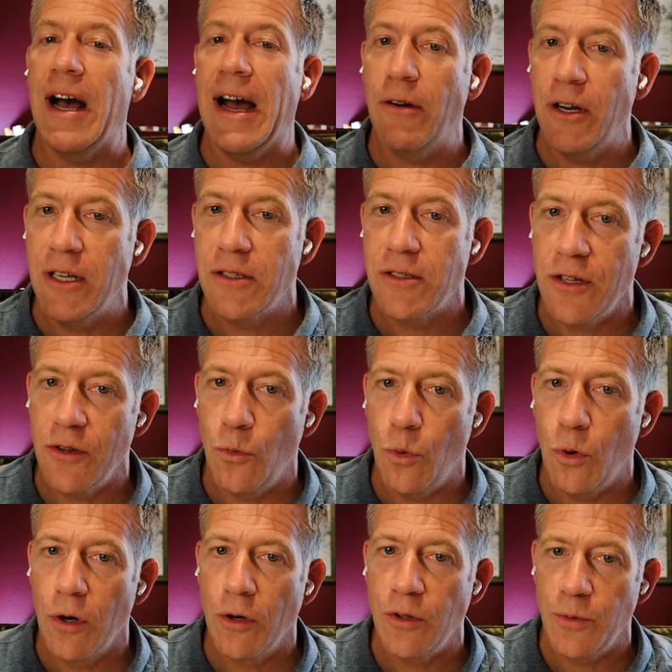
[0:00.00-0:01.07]
out into the
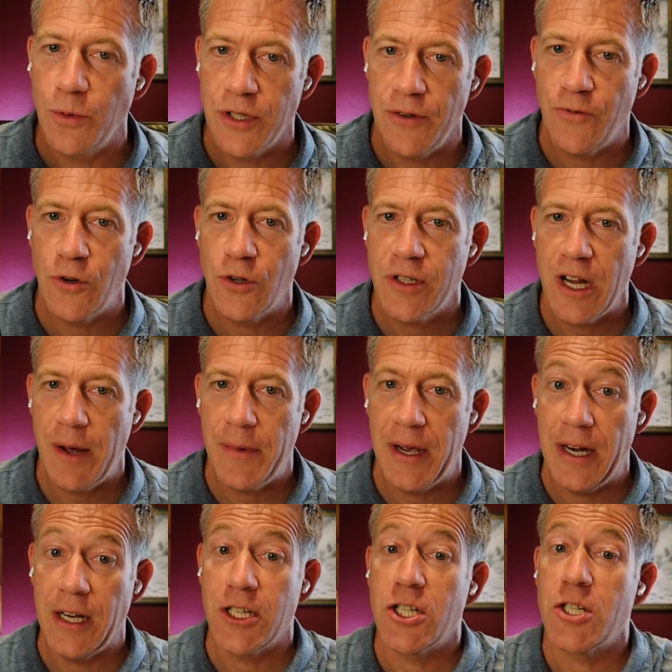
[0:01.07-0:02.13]
world was the first time I
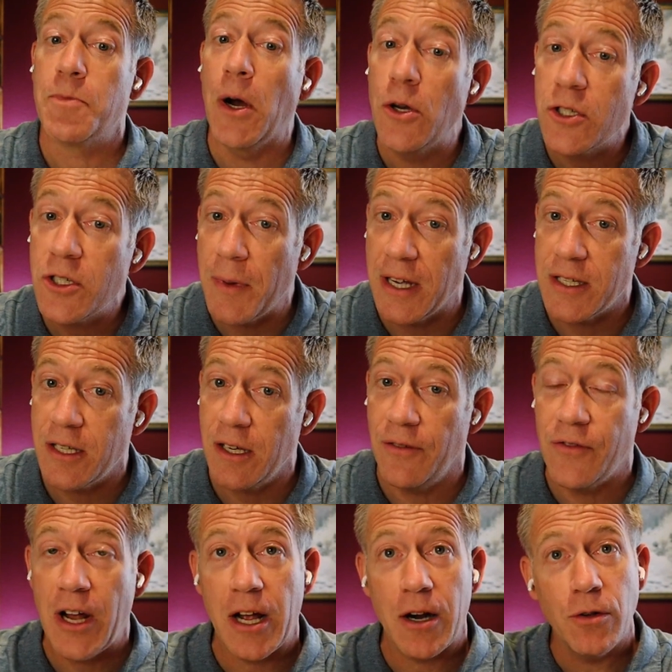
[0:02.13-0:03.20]
had exposed
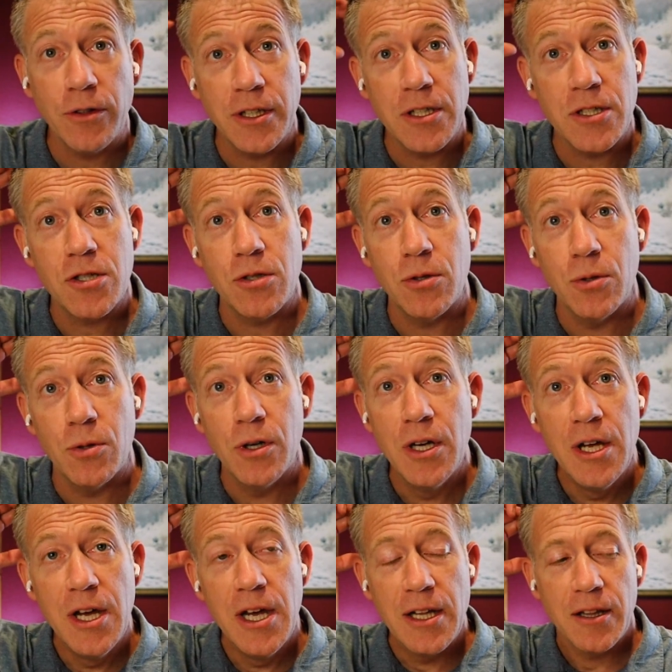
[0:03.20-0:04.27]
myself not only to
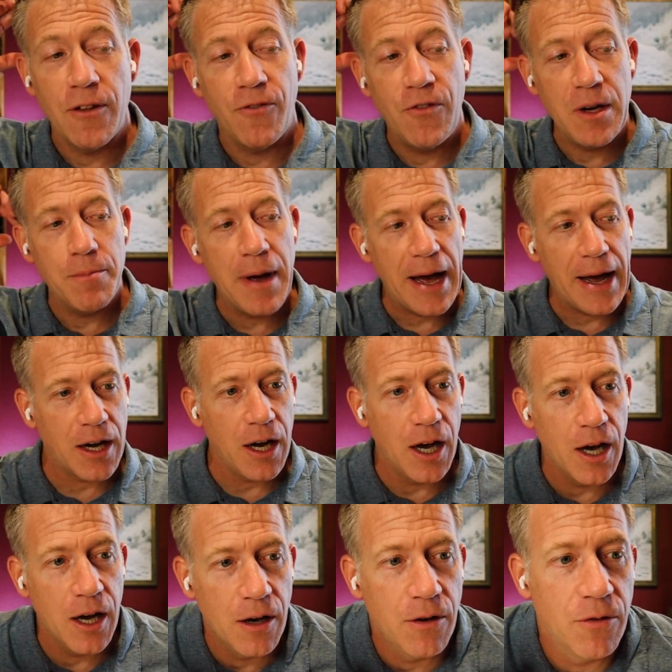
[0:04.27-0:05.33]
the feedback
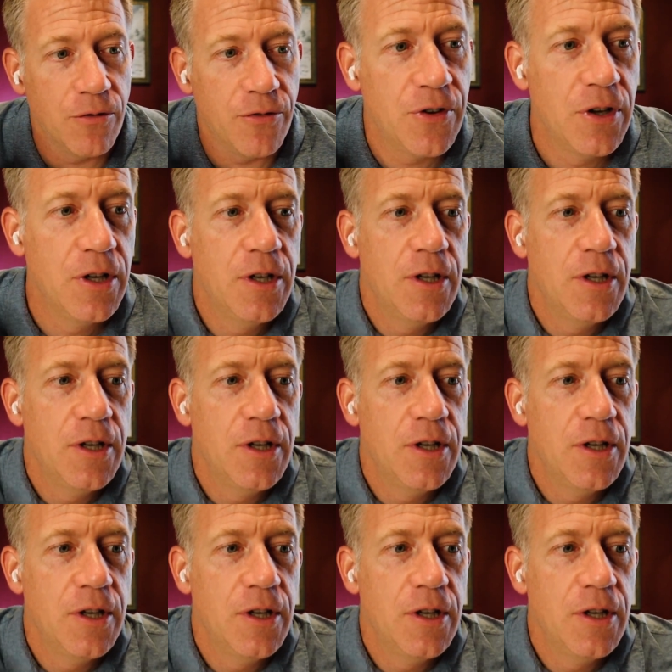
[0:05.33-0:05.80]
of